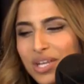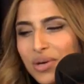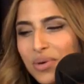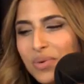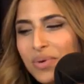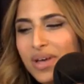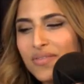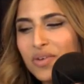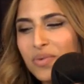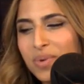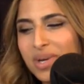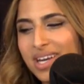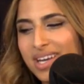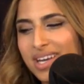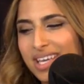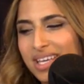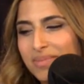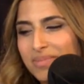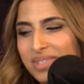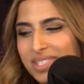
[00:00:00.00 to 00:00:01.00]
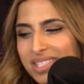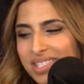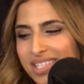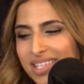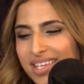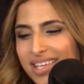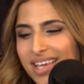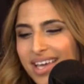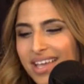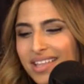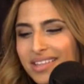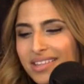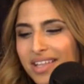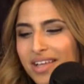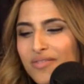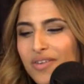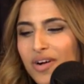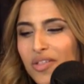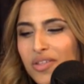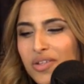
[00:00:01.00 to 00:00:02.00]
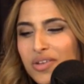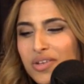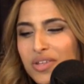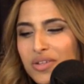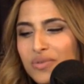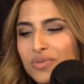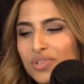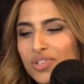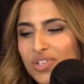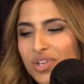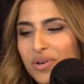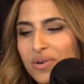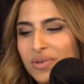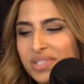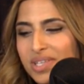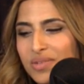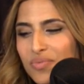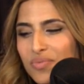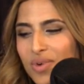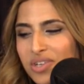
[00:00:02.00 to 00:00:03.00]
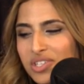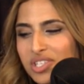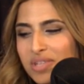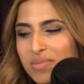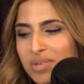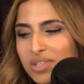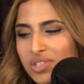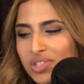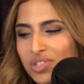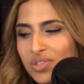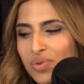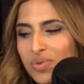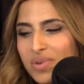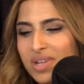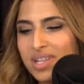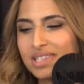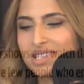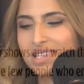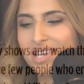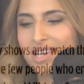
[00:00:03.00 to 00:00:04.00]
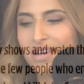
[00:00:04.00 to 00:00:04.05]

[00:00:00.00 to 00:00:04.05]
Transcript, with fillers: Hello, everyone at AMC. I love all the new shows and watch them as soon as